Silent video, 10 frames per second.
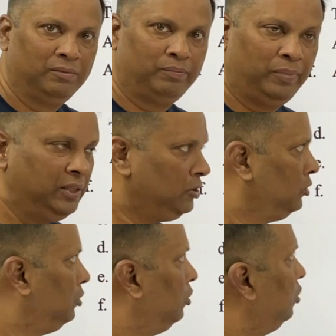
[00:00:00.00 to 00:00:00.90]
Please
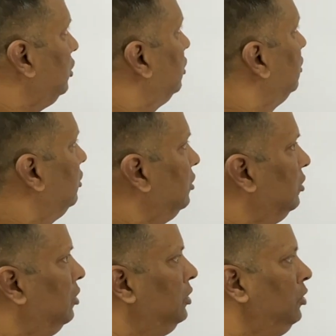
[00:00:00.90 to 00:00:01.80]
note
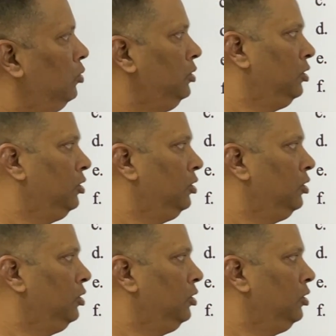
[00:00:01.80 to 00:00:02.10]
on your own,